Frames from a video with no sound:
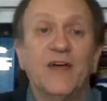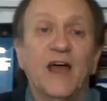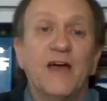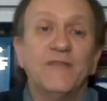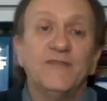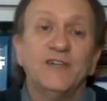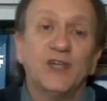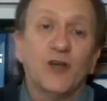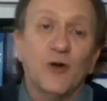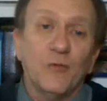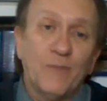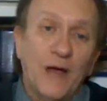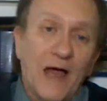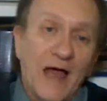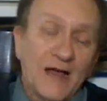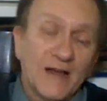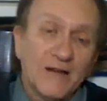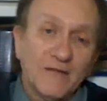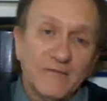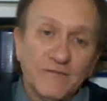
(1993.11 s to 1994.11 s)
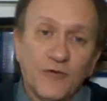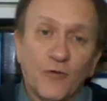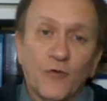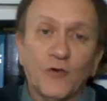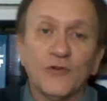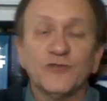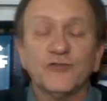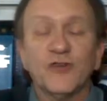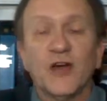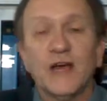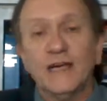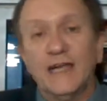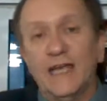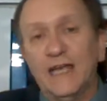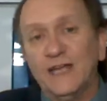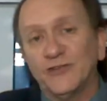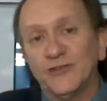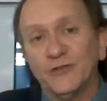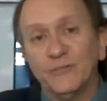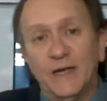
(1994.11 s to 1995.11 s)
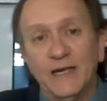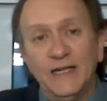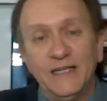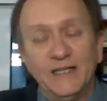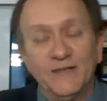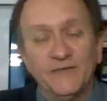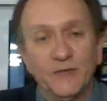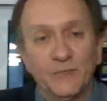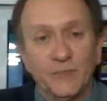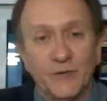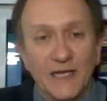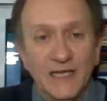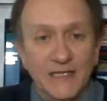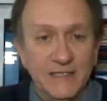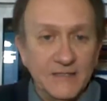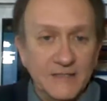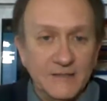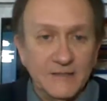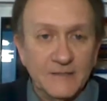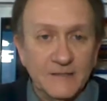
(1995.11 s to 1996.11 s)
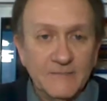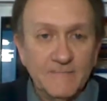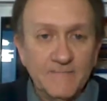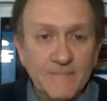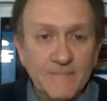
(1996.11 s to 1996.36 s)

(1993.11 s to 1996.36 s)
of having to go back and forth trying to answer many different places.